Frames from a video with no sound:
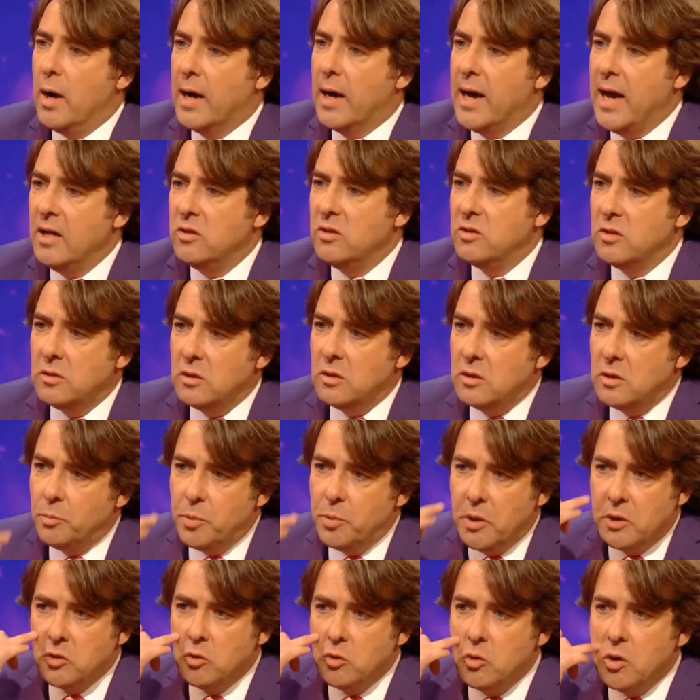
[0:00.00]
does it that the
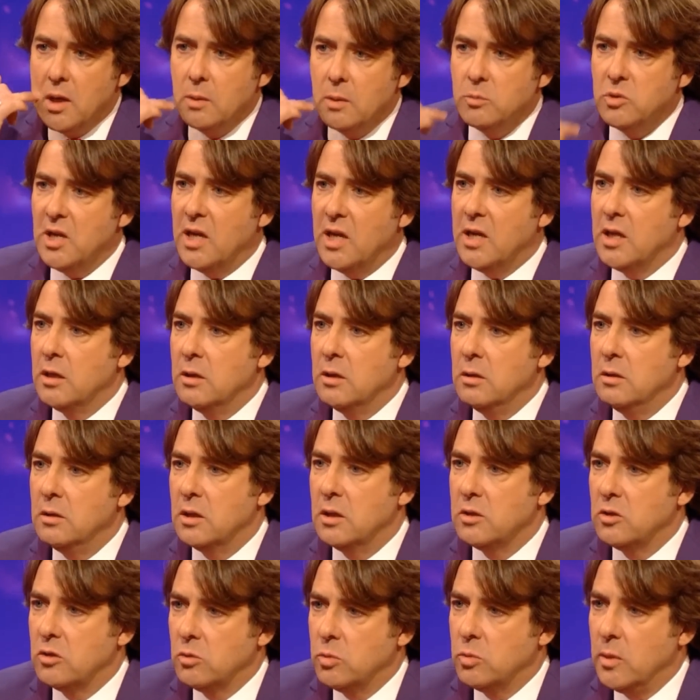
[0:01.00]
person who comes second
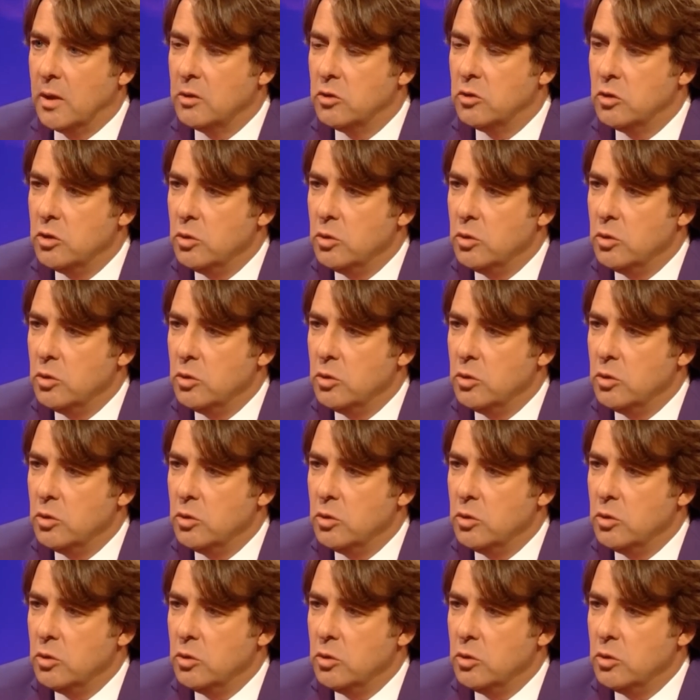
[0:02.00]
does as well as you?